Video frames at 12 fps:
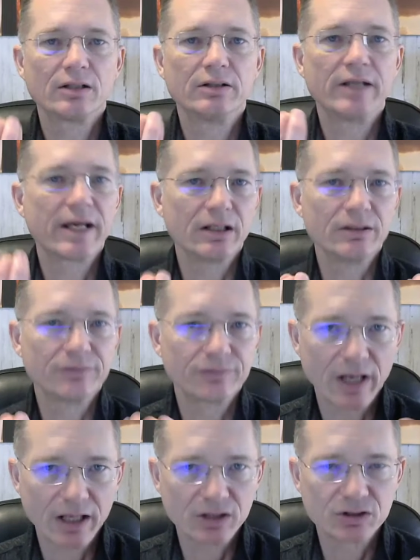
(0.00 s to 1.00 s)
negative
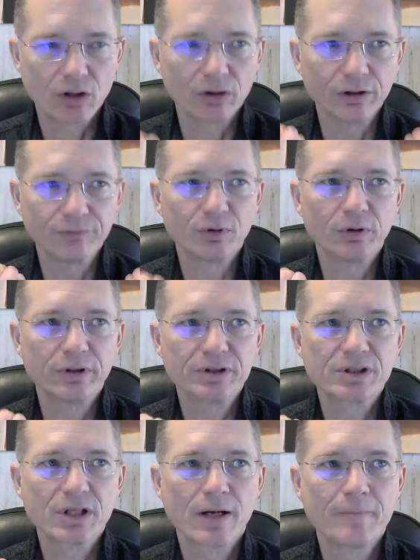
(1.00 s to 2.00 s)
external influence.